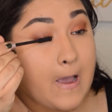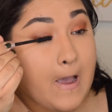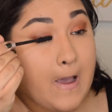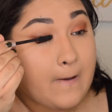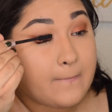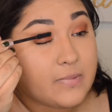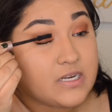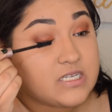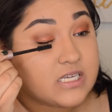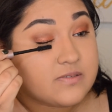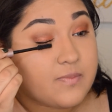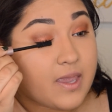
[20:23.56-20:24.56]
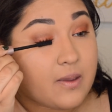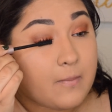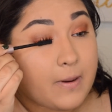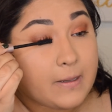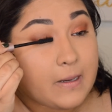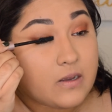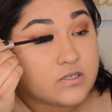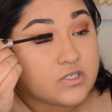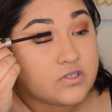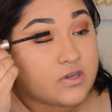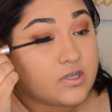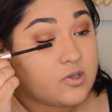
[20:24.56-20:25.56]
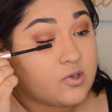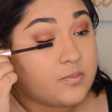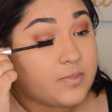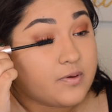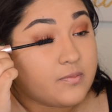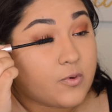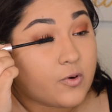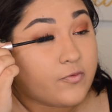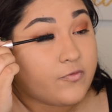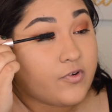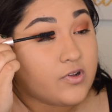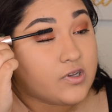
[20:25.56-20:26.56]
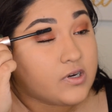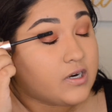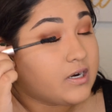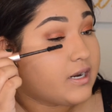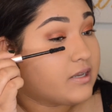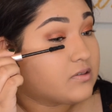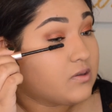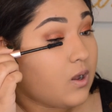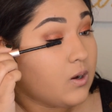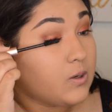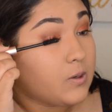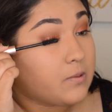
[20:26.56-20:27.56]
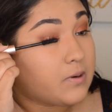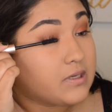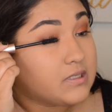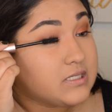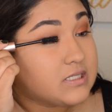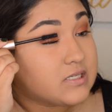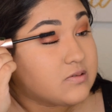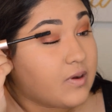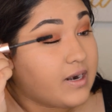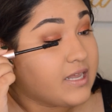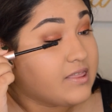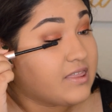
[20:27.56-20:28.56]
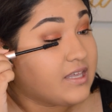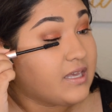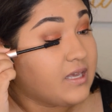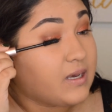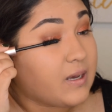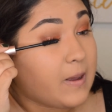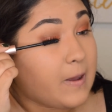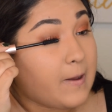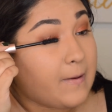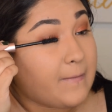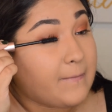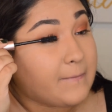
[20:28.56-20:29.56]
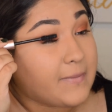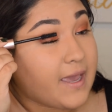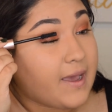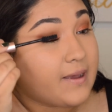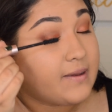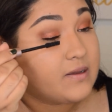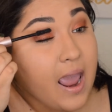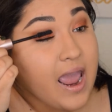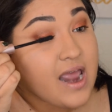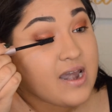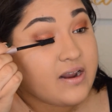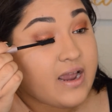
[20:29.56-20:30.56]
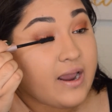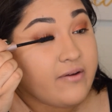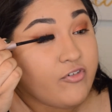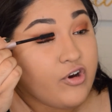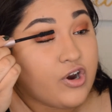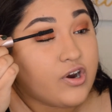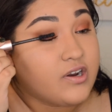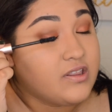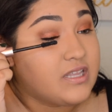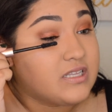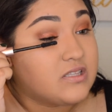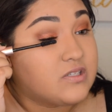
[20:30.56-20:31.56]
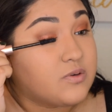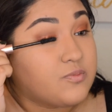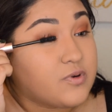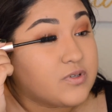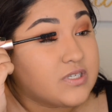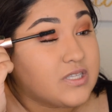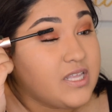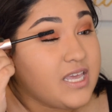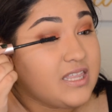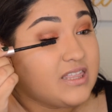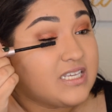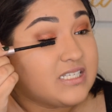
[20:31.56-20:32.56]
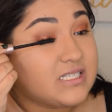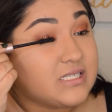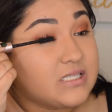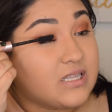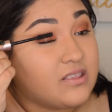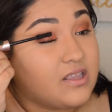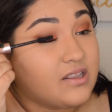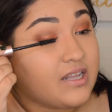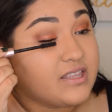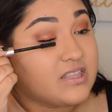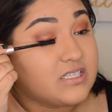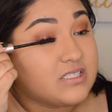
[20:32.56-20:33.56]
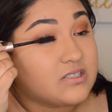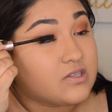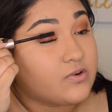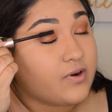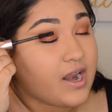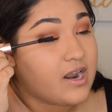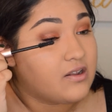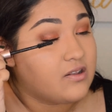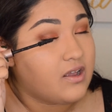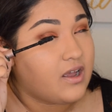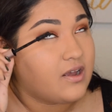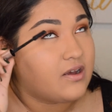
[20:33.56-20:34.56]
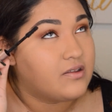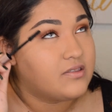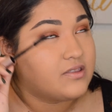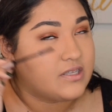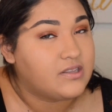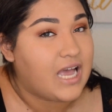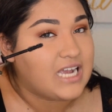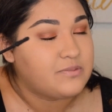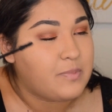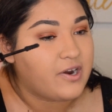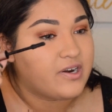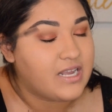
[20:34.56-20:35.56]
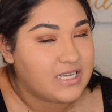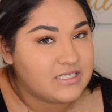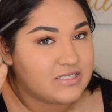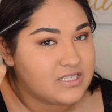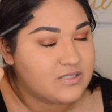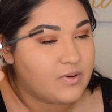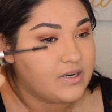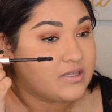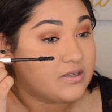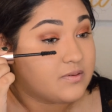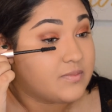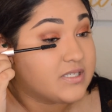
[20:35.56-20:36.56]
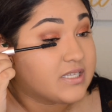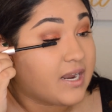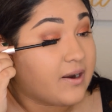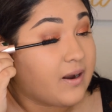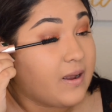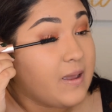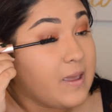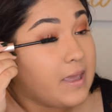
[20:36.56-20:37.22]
It does make my lashes look a little bit more fuller and longer, or at least that's what I think. Yeah. And I've heard that supposedly this is this L'Oreal, the Lash Paradise, this one, the mascara,